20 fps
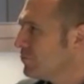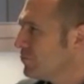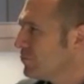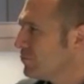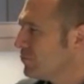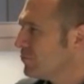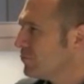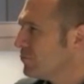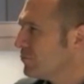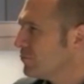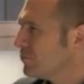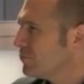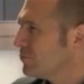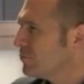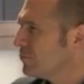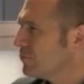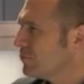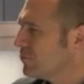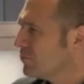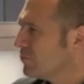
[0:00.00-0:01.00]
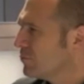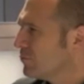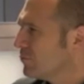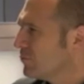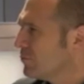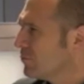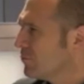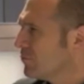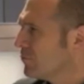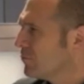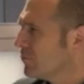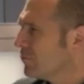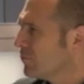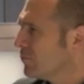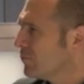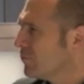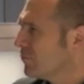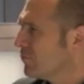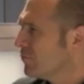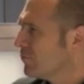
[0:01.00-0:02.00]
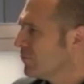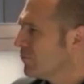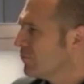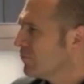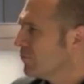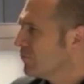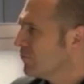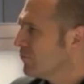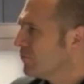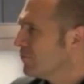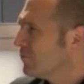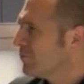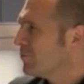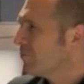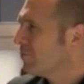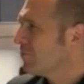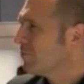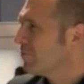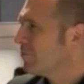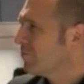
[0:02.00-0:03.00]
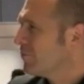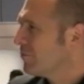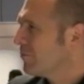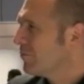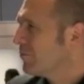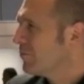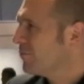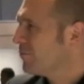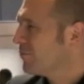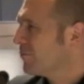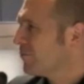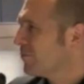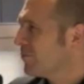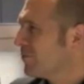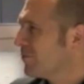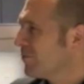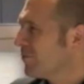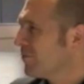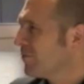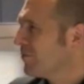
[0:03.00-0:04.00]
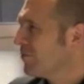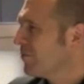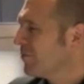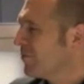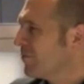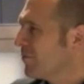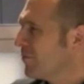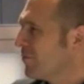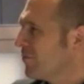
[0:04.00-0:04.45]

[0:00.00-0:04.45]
[no speech]